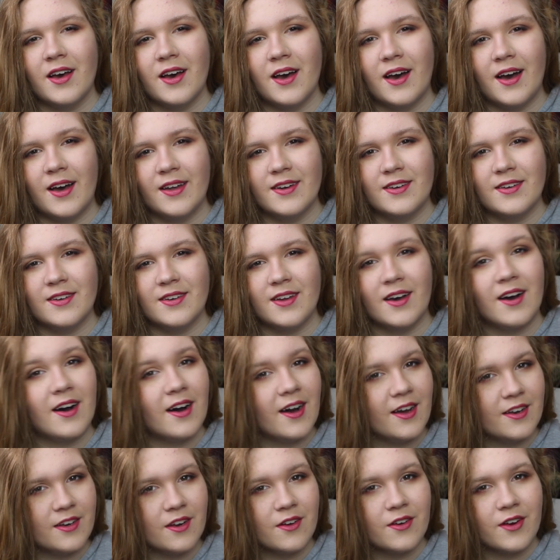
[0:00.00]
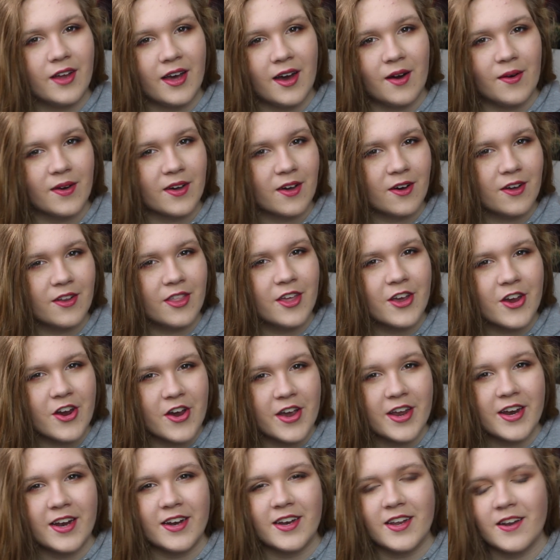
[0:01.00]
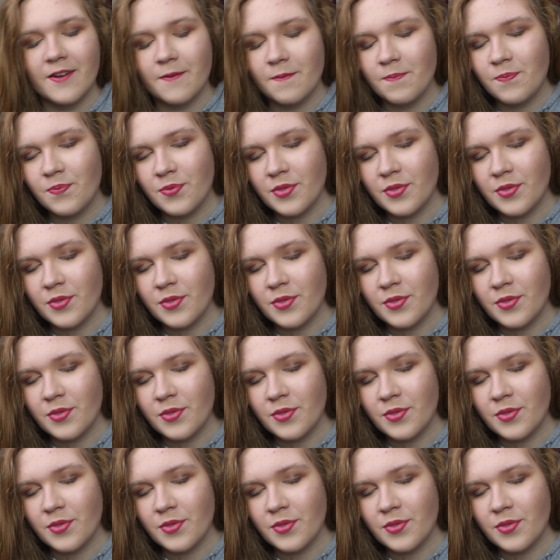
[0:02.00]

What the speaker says: and I don't know how I got the grade I did.